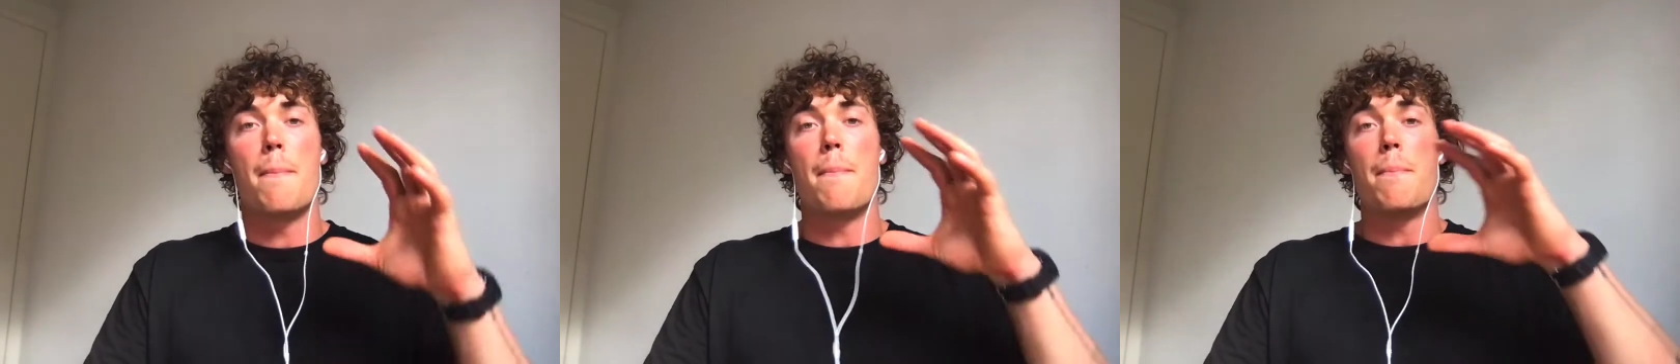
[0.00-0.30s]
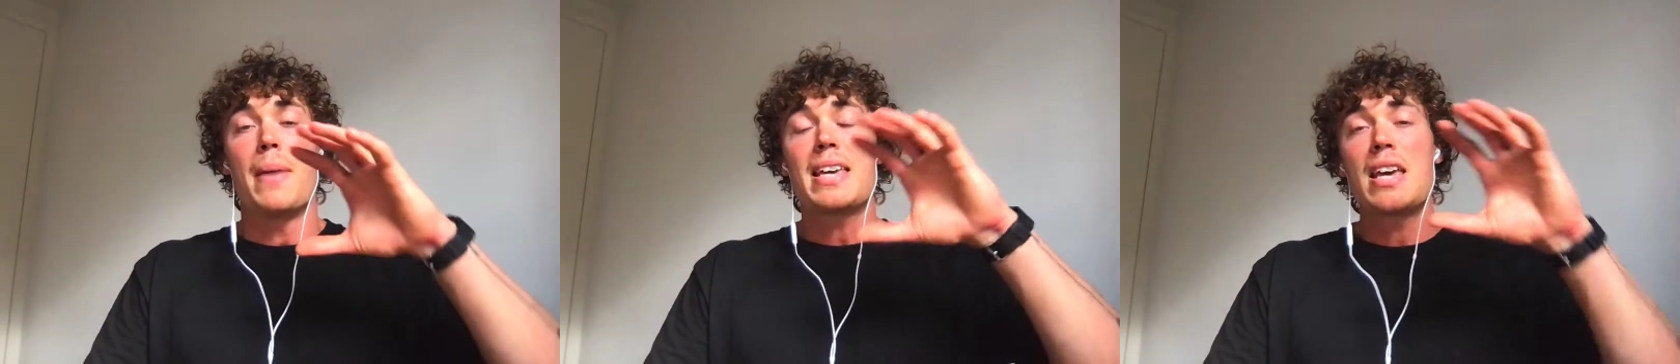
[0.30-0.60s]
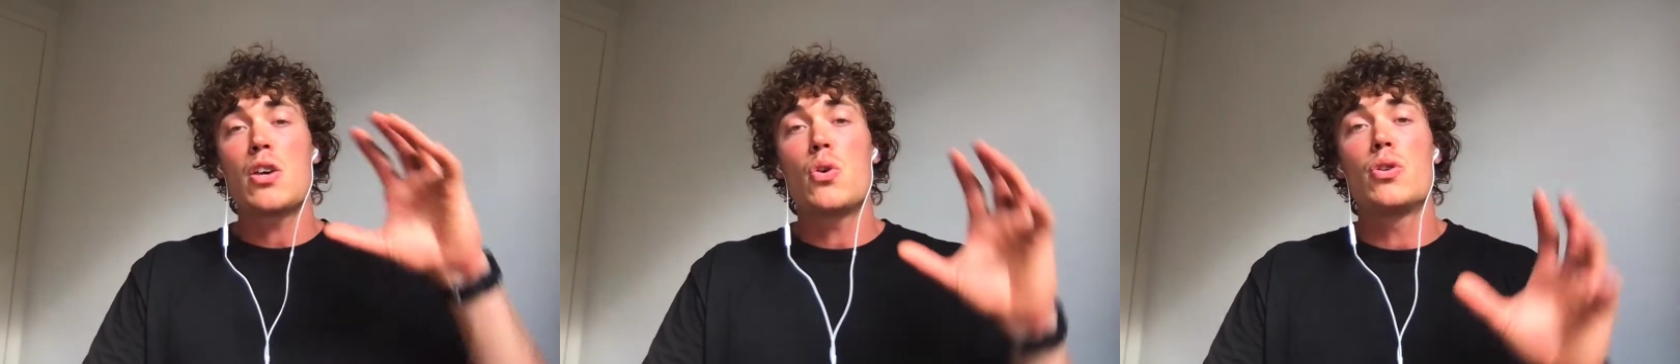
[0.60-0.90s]

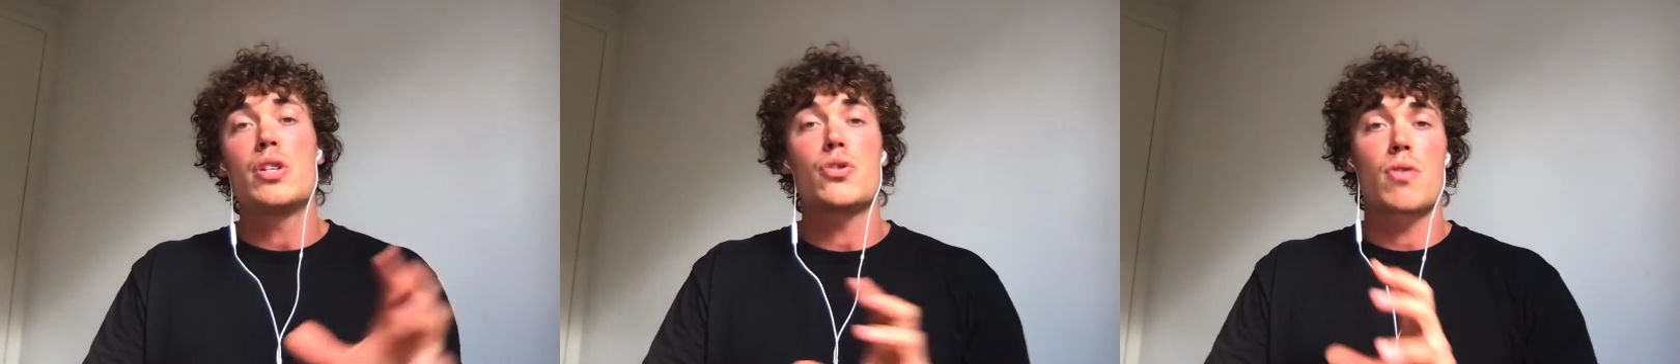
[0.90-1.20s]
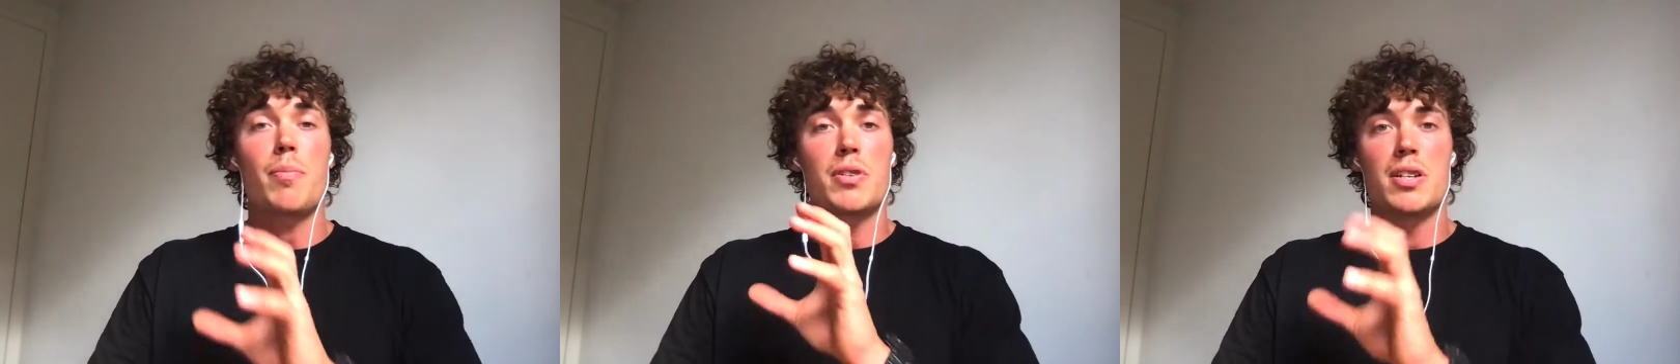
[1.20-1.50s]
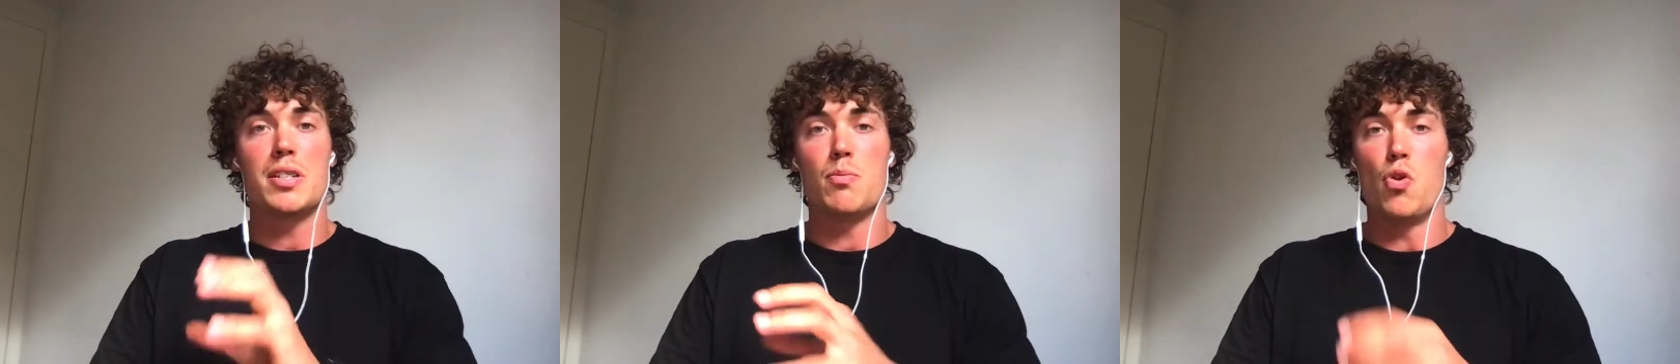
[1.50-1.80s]
Making your
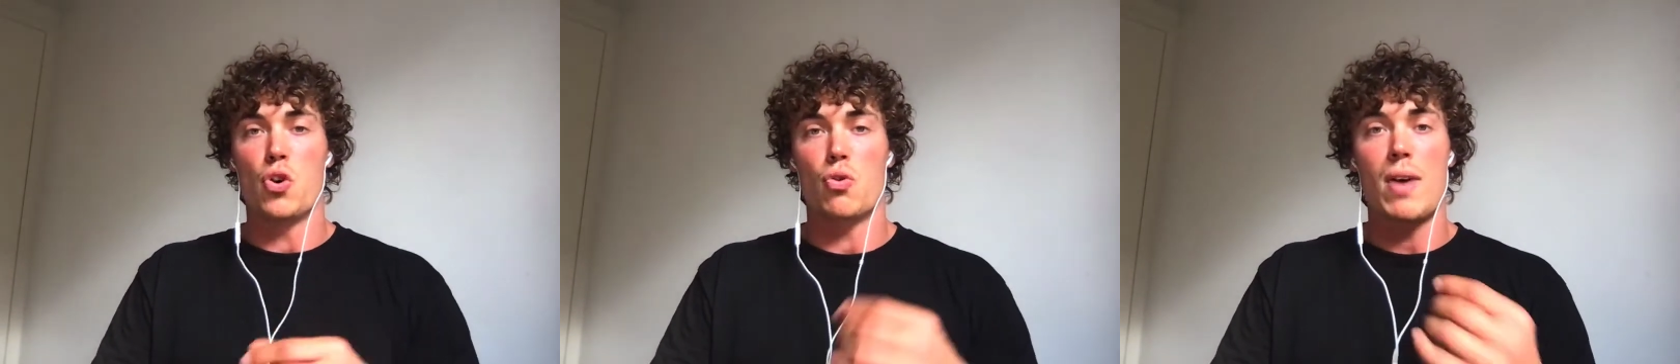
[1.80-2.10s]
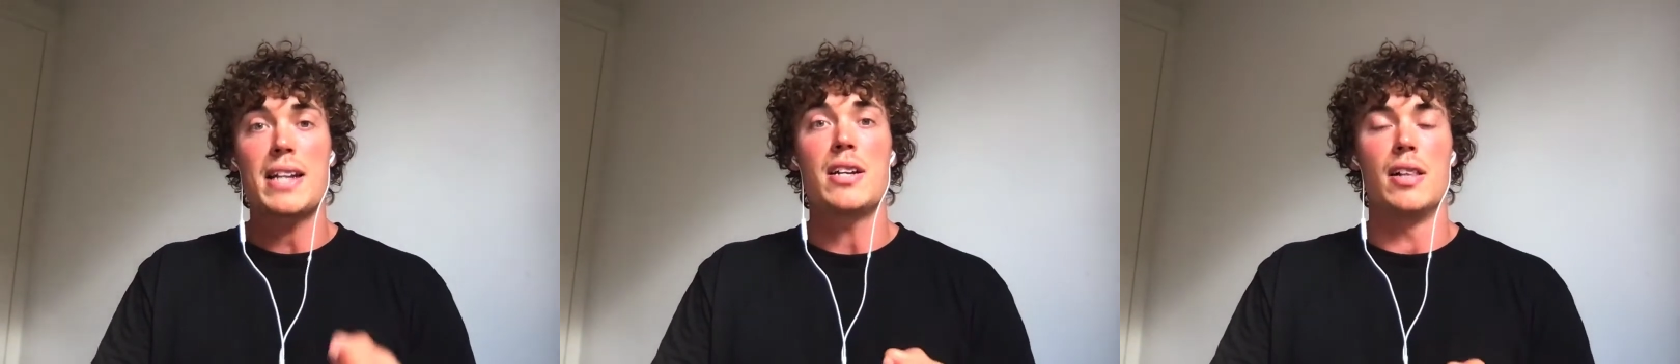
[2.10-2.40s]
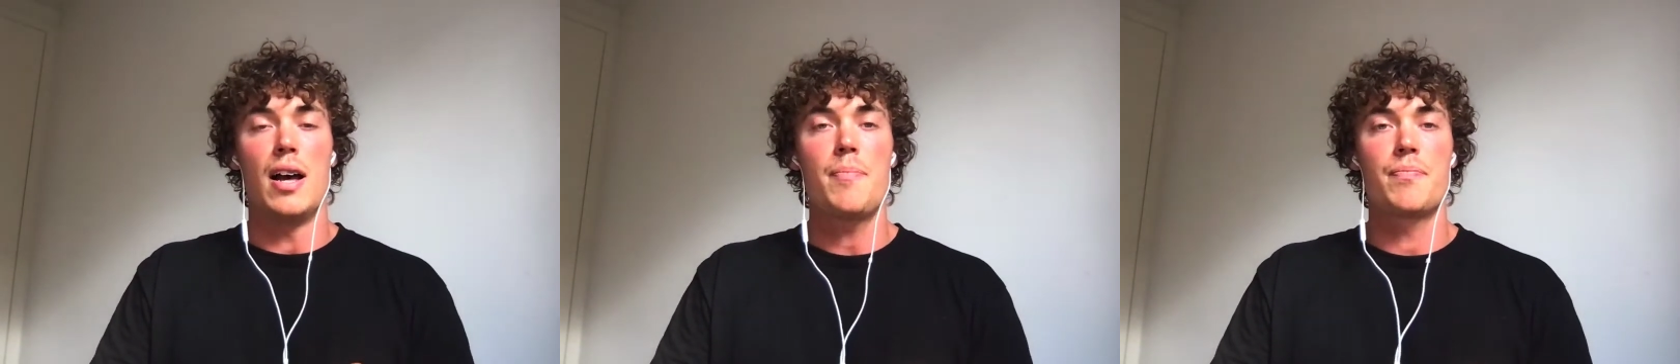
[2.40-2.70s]
descriptors more granular